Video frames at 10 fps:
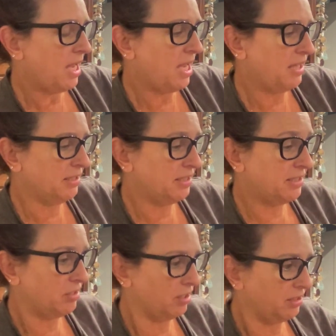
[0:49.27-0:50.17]
And
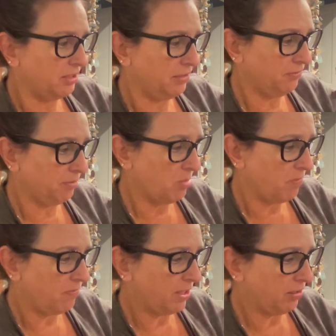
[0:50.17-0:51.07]
suddenly, from
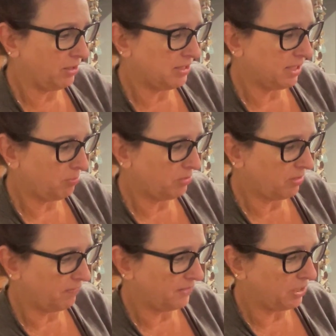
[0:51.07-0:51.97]
the very depths
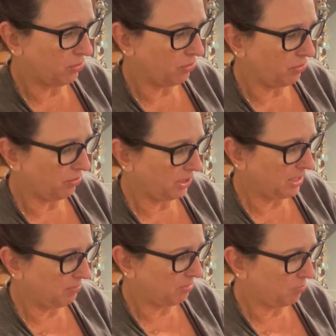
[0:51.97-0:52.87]
of the earth
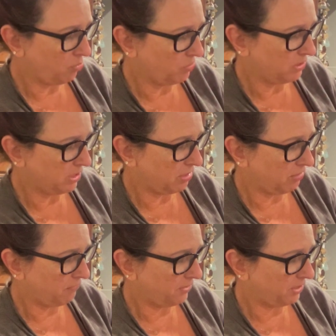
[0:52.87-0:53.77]
came the most
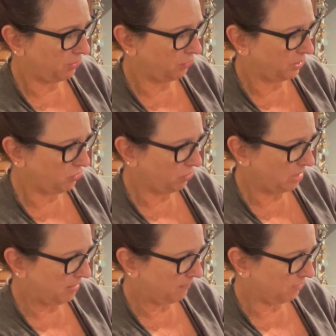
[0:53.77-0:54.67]
terrifying
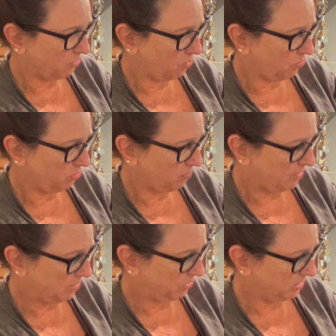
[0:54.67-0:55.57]
creature ever known to
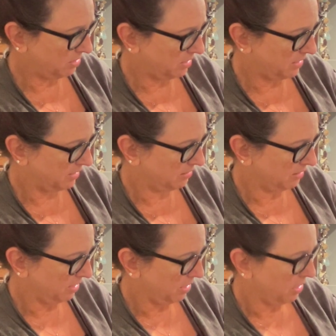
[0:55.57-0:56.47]
mousekind,
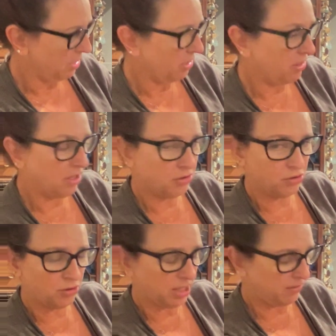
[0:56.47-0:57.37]
the
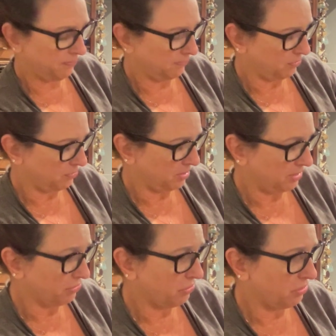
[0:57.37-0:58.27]
dreadful
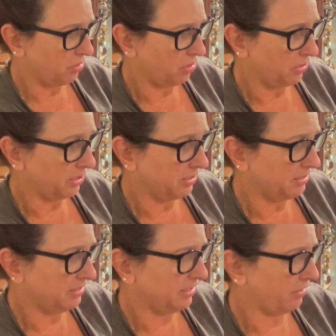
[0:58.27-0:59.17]

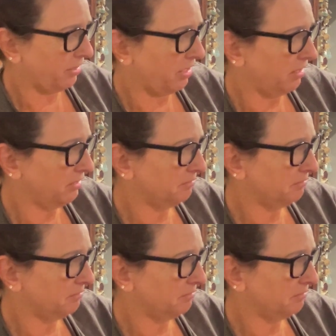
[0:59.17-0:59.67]
Dogzilla.